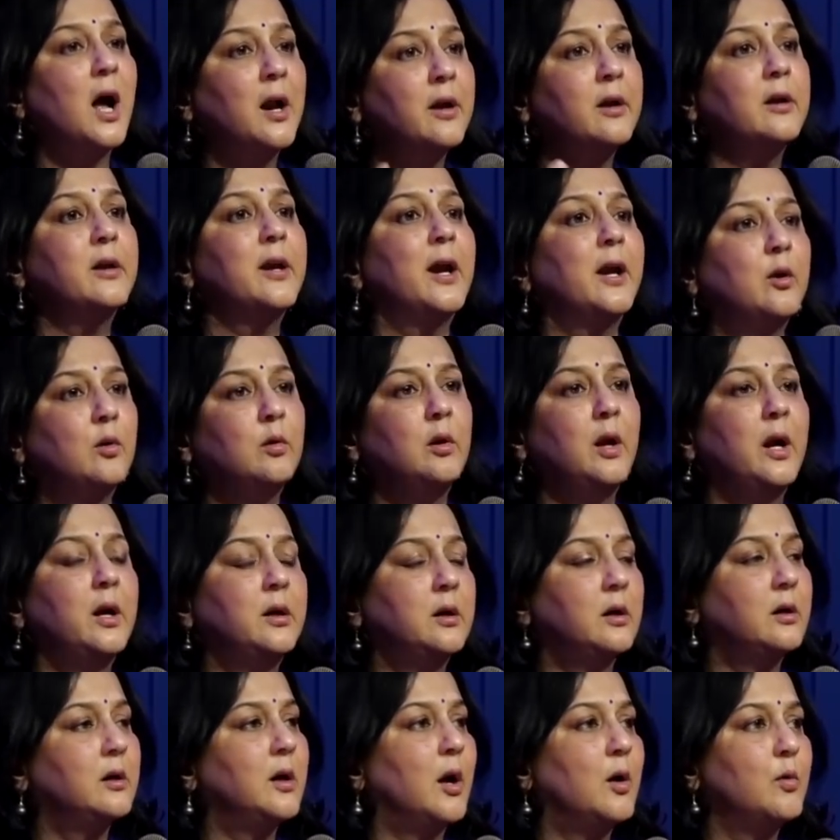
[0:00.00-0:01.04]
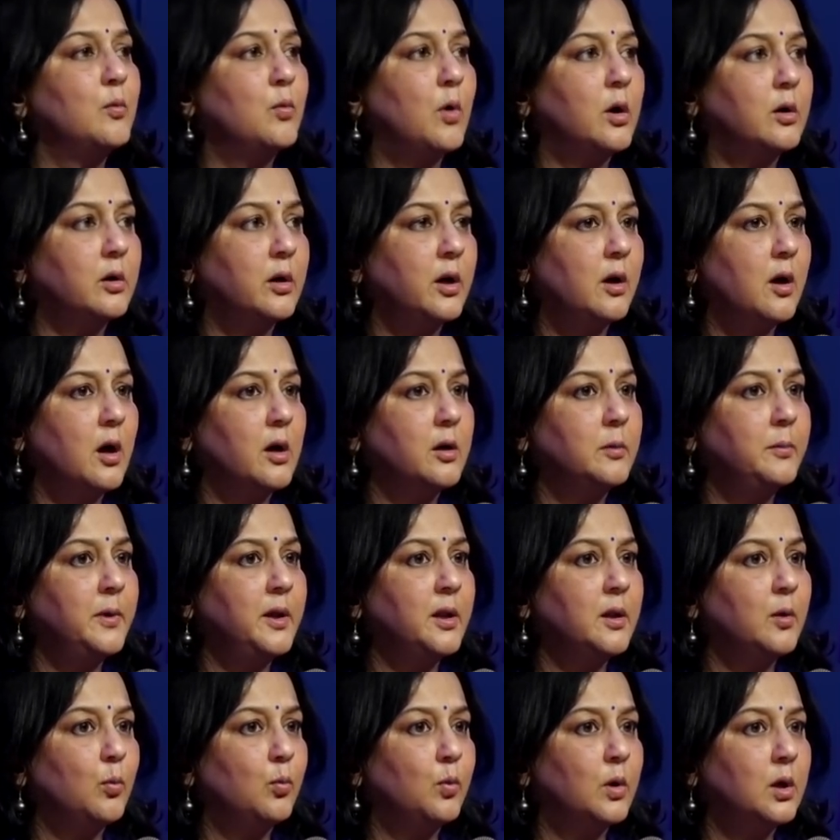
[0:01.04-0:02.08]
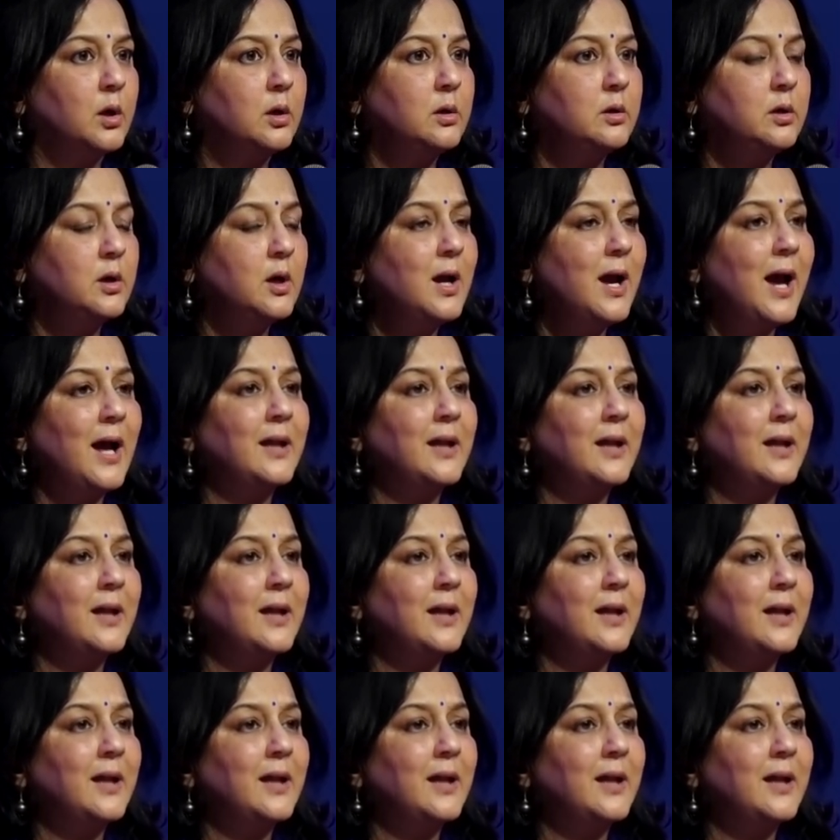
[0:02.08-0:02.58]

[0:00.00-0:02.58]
unregulated groundwater economy in the world